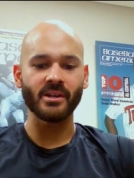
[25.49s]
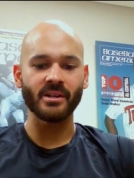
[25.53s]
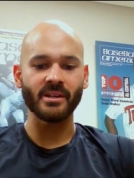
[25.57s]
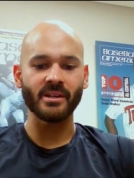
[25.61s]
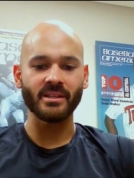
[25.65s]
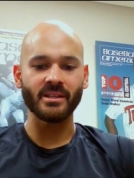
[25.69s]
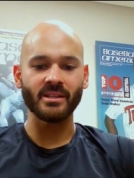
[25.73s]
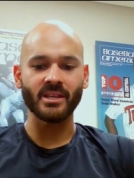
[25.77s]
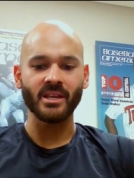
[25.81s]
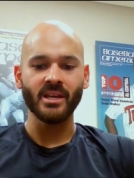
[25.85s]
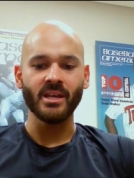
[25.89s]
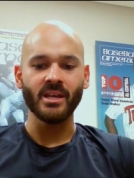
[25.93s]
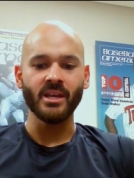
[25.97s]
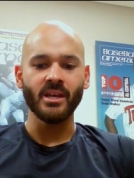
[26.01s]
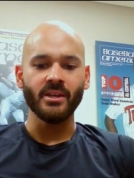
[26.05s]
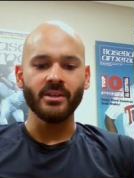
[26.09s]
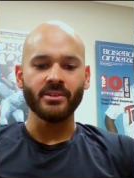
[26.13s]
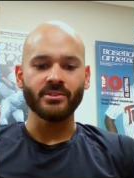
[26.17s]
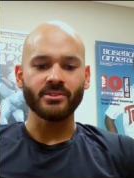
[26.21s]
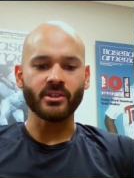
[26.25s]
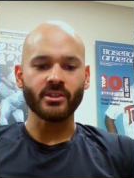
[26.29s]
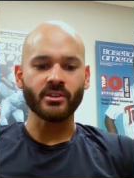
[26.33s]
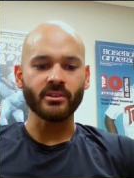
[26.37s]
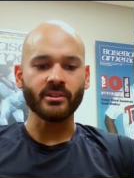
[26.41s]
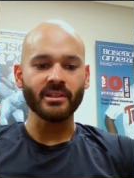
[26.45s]
on. And
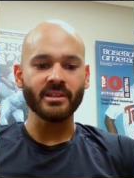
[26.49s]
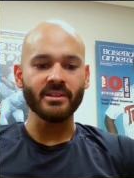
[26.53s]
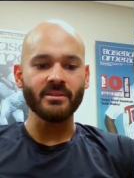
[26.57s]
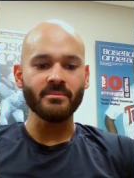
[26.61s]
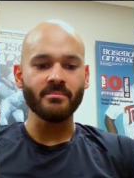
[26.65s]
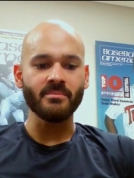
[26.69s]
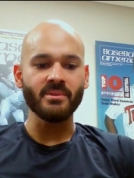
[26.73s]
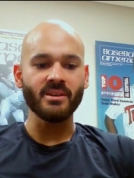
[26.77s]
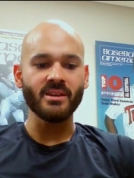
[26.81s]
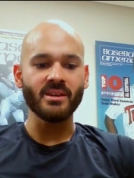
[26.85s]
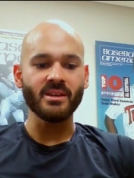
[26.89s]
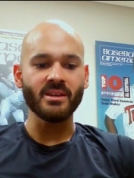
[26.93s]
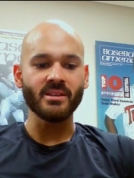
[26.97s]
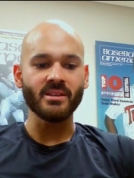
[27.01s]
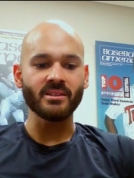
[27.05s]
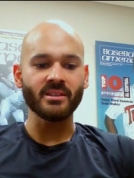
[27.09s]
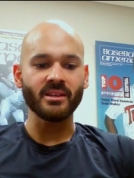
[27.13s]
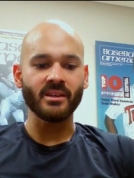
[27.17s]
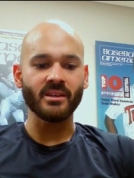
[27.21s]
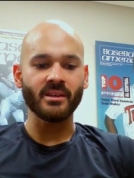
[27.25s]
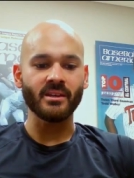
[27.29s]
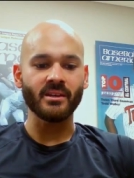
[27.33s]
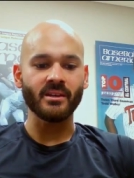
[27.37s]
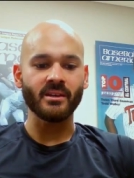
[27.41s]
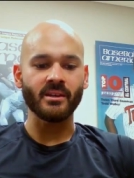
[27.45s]
certainly being
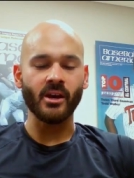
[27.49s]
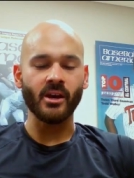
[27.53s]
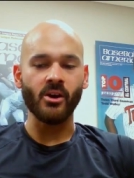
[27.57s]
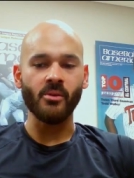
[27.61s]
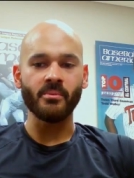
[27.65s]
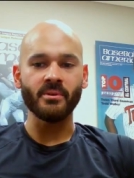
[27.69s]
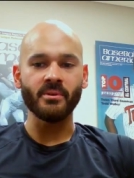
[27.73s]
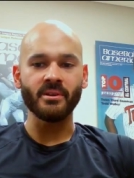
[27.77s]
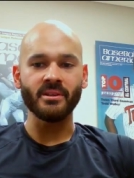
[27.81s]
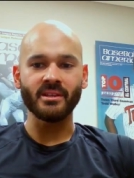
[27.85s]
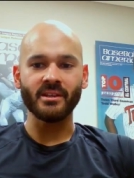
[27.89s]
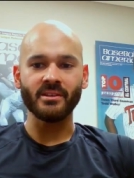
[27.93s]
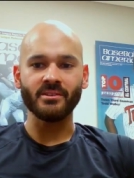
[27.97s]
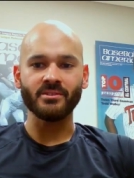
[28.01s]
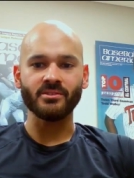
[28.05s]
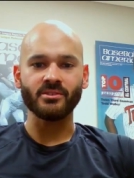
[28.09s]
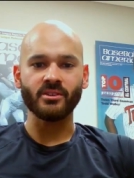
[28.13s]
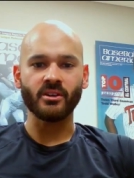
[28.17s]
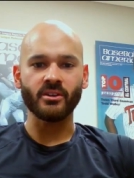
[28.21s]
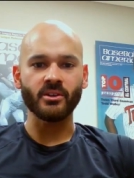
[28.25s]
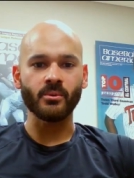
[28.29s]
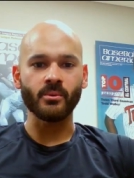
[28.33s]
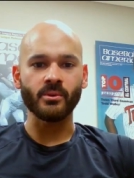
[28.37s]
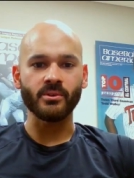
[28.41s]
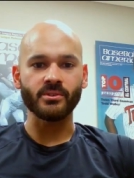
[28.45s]
the opening day
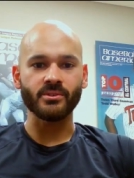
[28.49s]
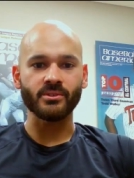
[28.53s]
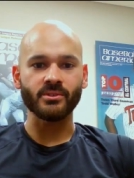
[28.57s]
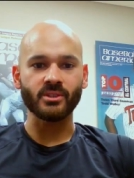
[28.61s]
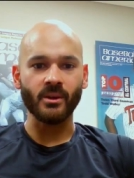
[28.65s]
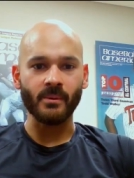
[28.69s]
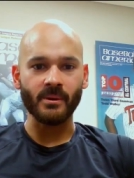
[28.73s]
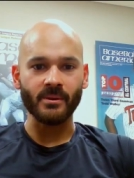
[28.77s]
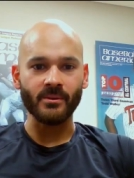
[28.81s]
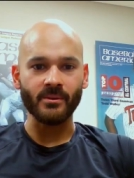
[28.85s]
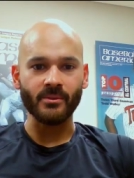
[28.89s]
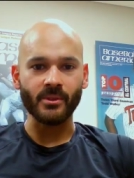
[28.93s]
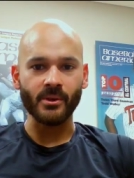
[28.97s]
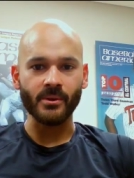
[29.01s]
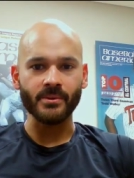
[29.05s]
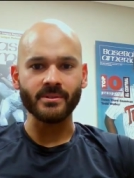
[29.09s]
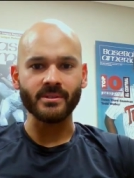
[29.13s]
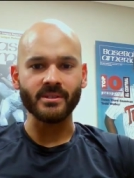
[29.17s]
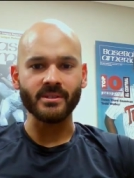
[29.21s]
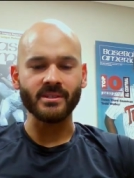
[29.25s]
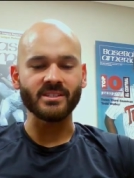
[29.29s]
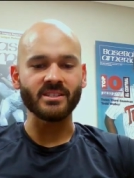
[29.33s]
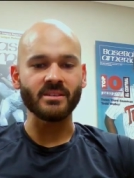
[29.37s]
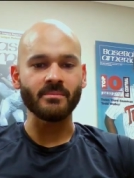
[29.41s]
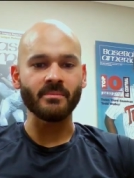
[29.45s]
starter was not one of those
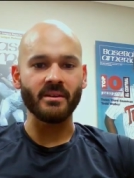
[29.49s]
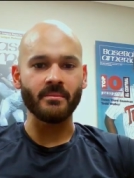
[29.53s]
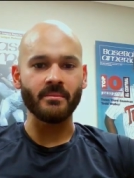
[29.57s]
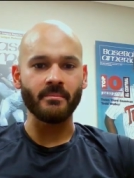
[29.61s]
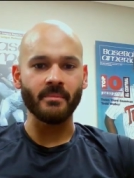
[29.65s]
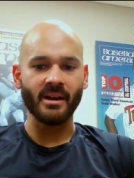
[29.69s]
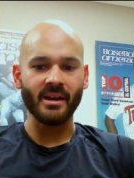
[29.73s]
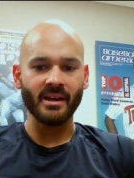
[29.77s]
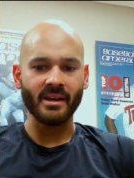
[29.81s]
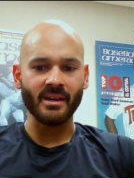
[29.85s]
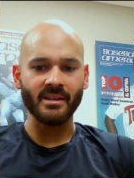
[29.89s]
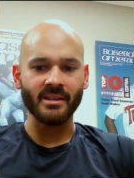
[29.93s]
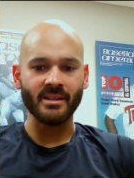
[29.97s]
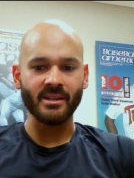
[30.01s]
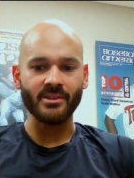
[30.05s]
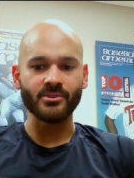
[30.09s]
things in my mind.